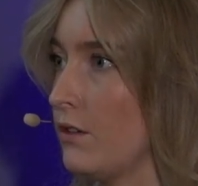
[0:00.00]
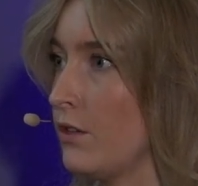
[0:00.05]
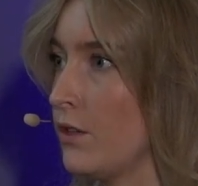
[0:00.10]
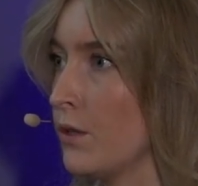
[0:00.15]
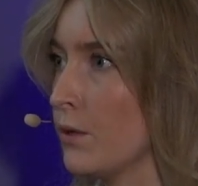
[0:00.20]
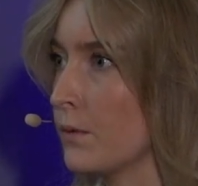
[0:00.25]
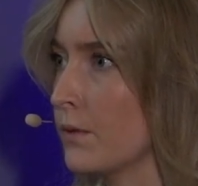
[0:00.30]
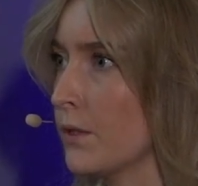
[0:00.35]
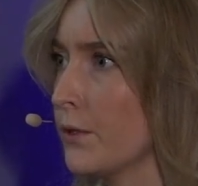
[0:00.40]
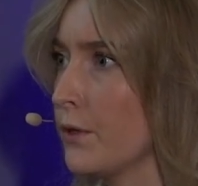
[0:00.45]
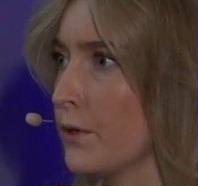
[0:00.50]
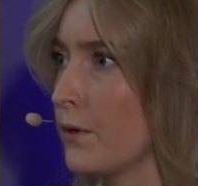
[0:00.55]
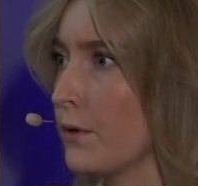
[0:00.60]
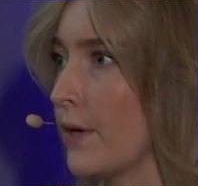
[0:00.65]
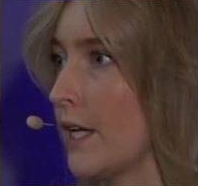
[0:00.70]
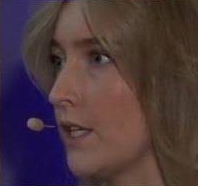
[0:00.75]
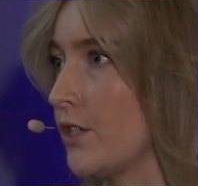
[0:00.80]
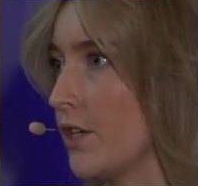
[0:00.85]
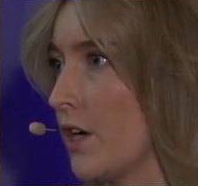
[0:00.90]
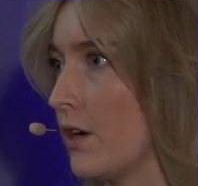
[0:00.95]
you grew your
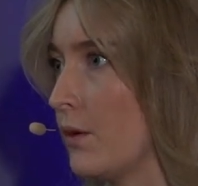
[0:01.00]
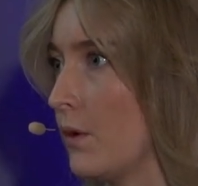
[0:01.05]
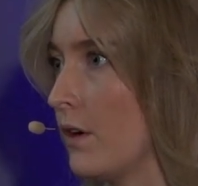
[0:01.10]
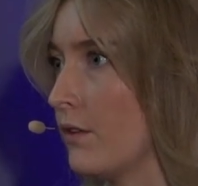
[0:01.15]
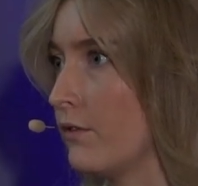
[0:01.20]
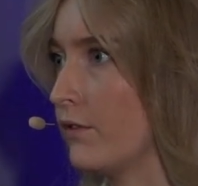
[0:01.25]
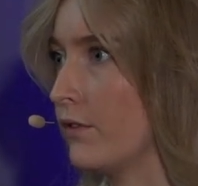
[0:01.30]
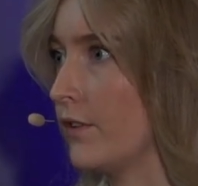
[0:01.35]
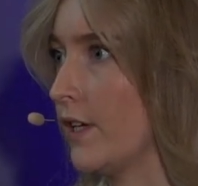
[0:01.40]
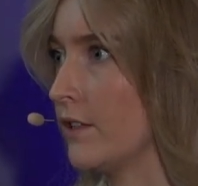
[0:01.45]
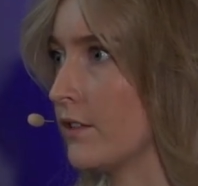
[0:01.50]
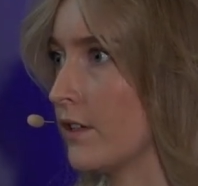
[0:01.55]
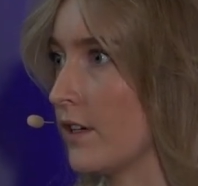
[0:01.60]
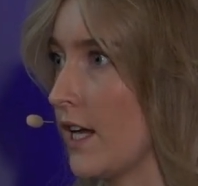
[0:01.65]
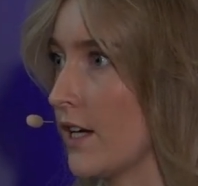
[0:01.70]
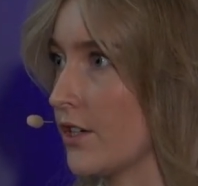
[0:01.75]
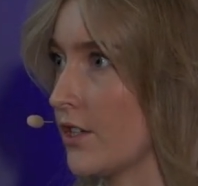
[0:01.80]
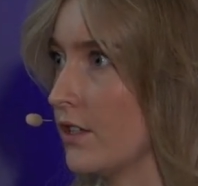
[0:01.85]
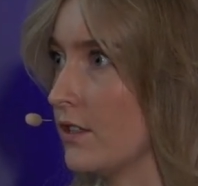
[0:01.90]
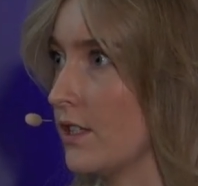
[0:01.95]
ratio of
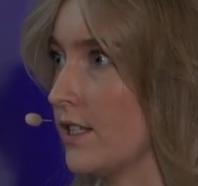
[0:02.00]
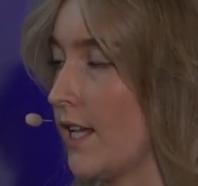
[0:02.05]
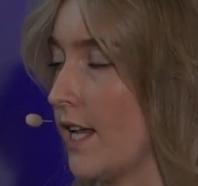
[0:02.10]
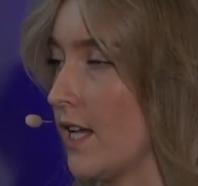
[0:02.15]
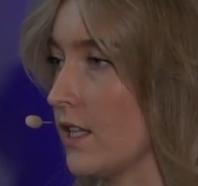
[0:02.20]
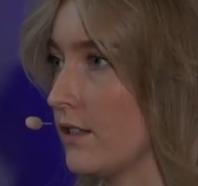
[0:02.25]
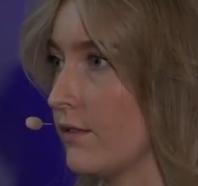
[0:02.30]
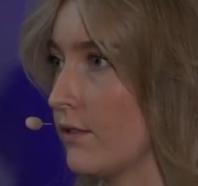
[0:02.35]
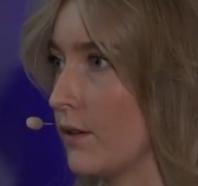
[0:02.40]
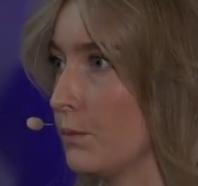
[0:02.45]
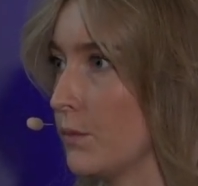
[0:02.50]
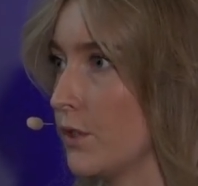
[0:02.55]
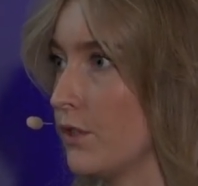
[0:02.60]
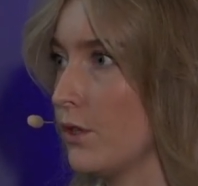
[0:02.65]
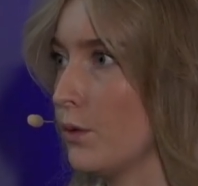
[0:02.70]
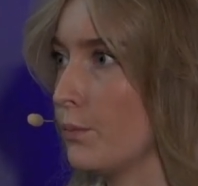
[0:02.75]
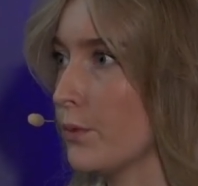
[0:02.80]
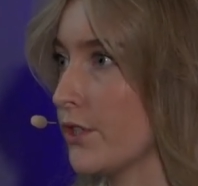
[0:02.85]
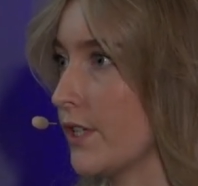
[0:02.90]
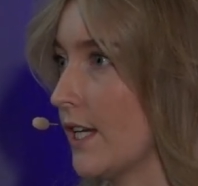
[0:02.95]
international sales from
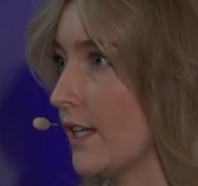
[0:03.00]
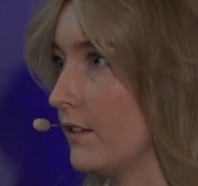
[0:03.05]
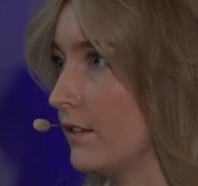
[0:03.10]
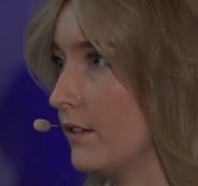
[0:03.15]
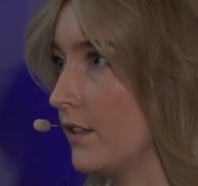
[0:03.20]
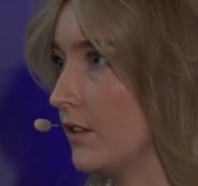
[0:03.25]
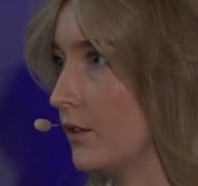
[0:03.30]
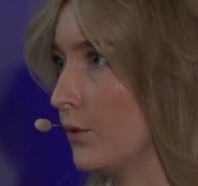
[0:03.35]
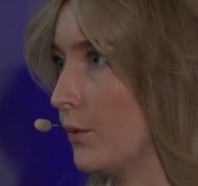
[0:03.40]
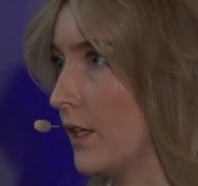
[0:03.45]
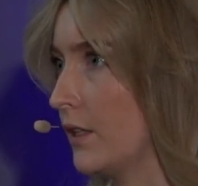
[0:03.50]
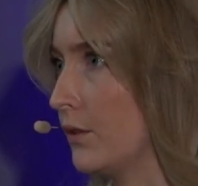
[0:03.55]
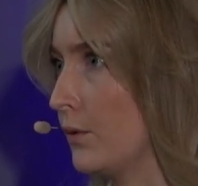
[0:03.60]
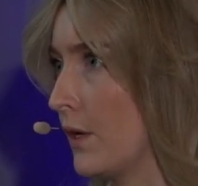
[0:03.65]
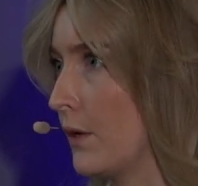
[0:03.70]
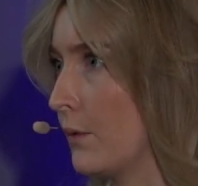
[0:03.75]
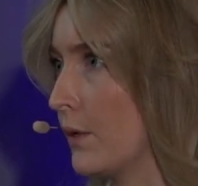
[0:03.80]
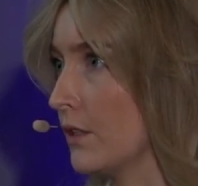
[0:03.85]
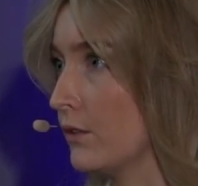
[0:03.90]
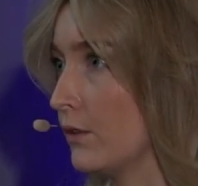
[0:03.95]
2% in
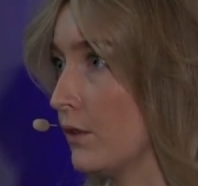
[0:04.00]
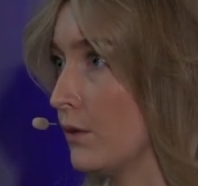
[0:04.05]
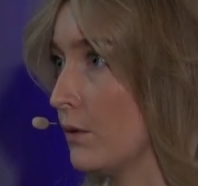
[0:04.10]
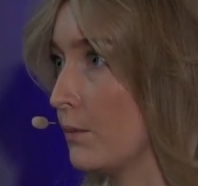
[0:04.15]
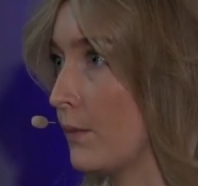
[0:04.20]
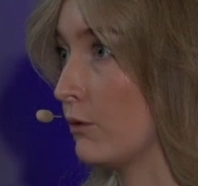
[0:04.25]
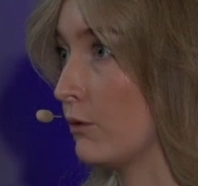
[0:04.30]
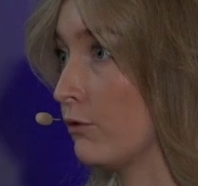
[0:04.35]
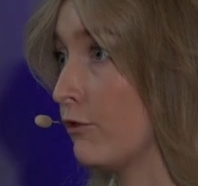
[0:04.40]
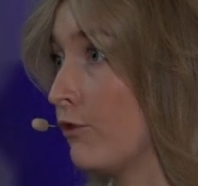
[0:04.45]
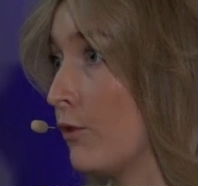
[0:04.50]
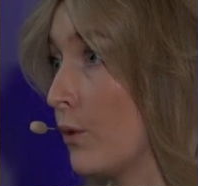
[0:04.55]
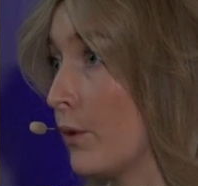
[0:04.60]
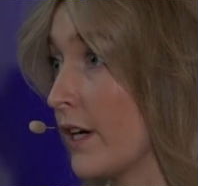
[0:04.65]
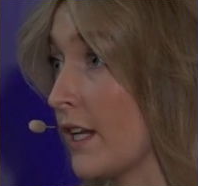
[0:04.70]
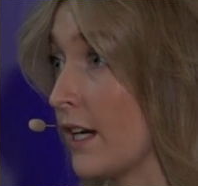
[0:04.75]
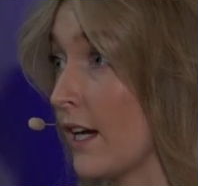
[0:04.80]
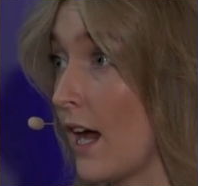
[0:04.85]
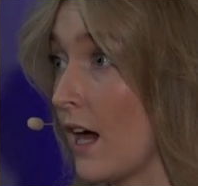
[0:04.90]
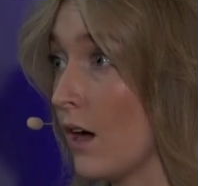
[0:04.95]
2021 to
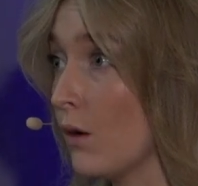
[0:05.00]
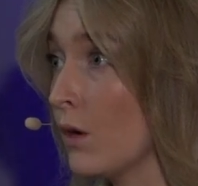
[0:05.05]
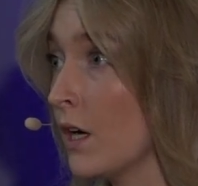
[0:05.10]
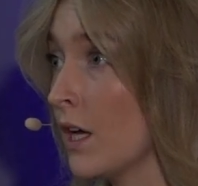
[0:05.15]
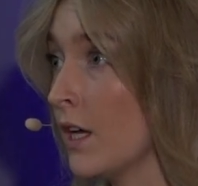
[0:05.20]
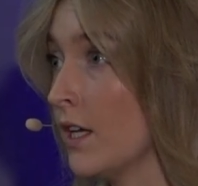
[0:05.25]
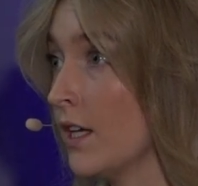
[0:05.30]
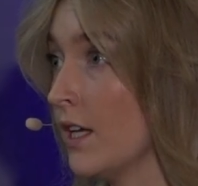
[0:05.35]
40% now,